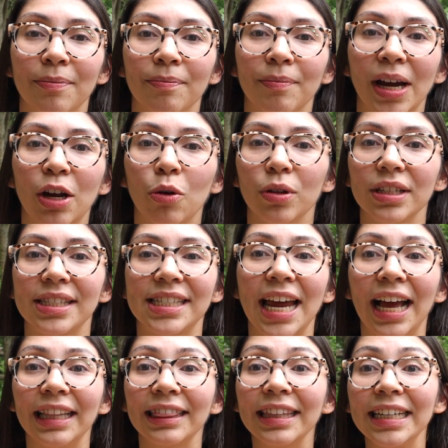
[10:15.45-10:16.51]
My goal is to
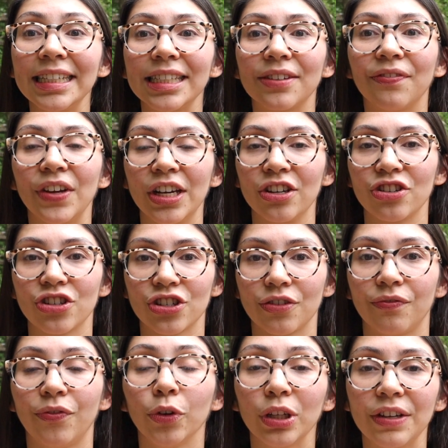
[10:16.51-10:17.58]
at least
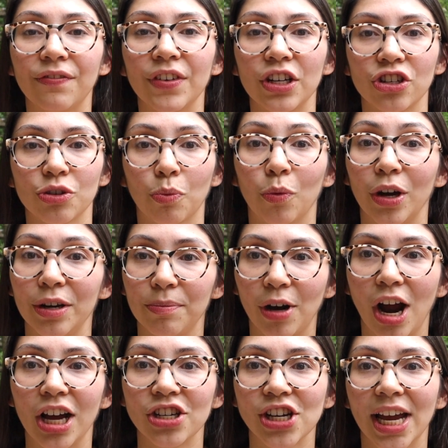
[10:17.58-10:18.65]
fully finish one
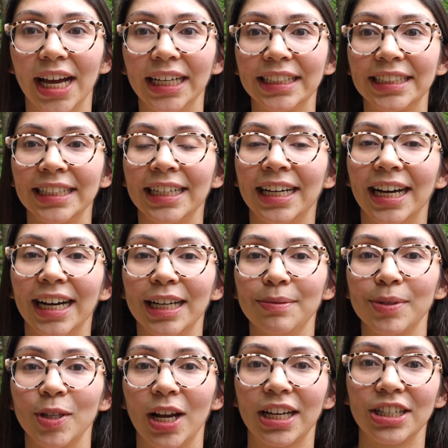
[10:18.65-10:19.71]
project,
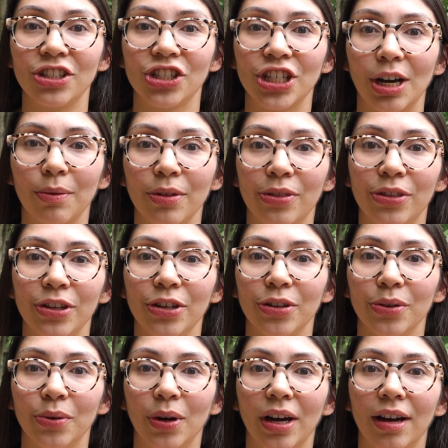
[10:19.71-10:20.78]
so I can share with
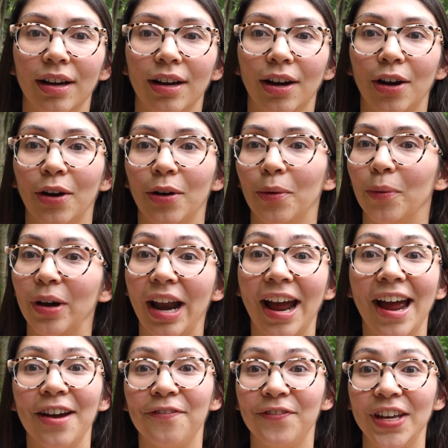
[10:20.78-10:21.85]
you what I
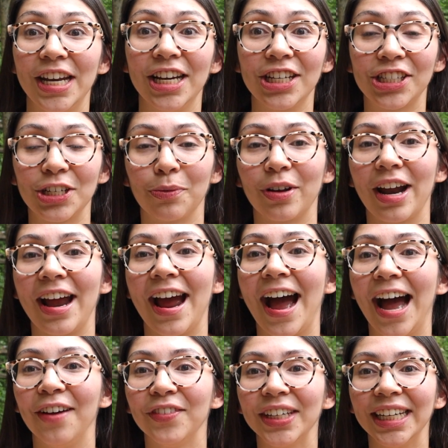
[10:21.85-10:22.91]
have finished and what I
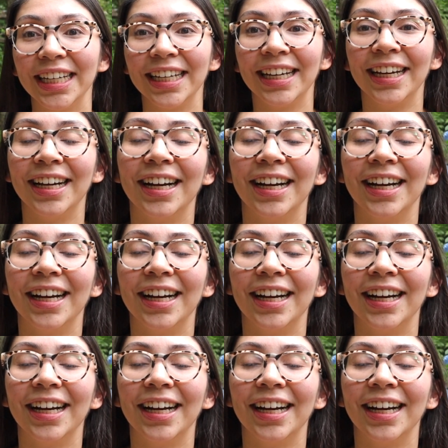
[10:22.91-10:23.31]
haven't.